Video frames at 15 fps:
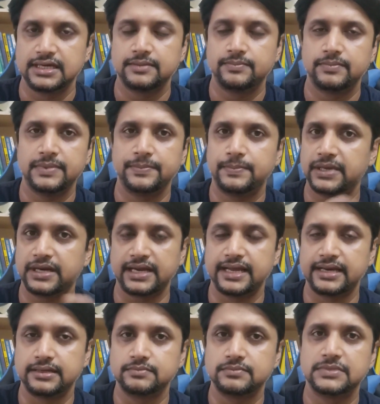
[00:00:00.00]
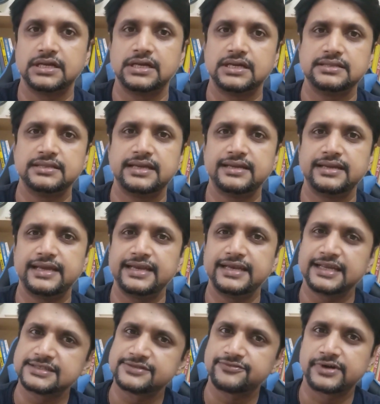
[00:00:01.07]
per annum, then index
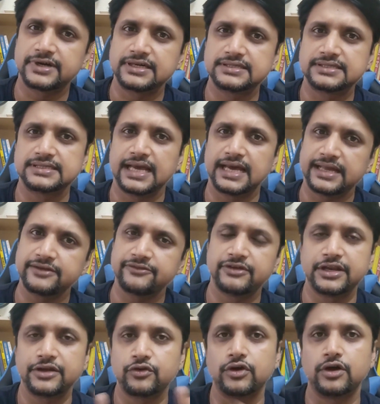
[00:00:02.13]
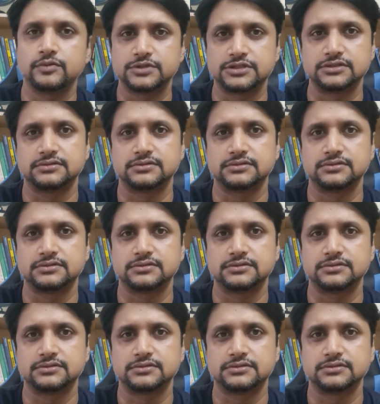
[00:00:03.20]
funds are a very good option.